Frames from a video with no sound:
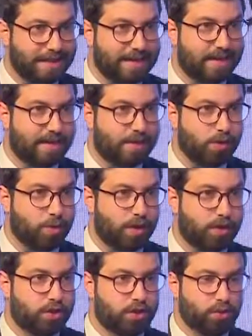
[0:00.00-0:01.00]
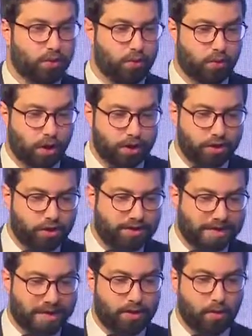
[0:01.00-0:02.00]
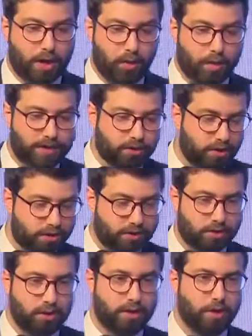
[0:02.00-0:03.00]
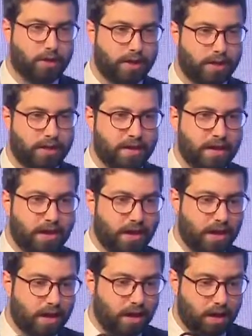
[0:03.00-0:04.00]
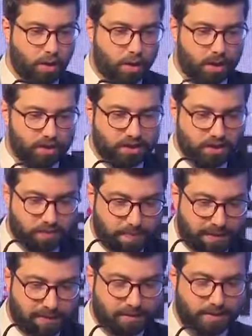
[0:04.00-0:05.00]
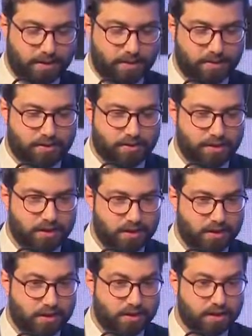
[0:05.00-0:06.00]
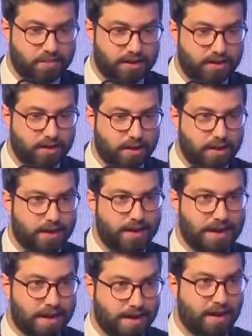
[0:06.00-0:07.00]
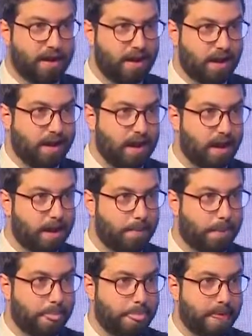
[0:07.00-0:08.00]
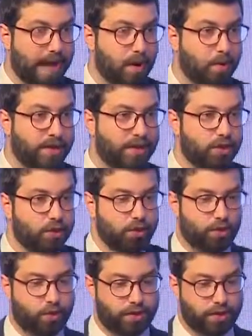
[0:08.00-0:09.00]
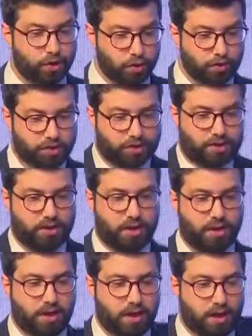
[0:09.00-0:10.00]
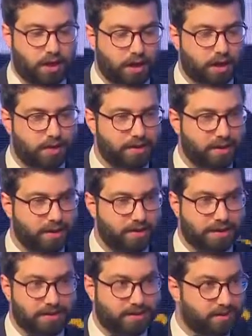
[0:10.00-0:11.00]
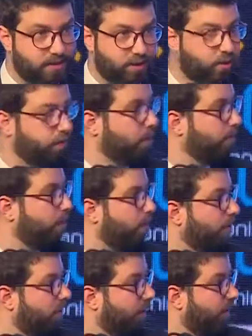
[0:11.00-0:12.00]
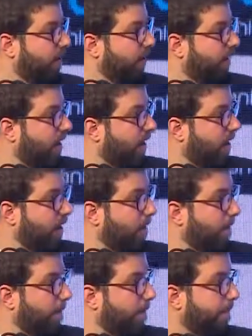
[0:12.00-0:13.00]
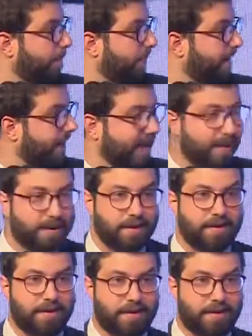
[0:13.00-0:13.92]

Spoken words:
data as well to understand where resources are going, where the spend is being done, and how we can do to reduce the expenses is super important. Again,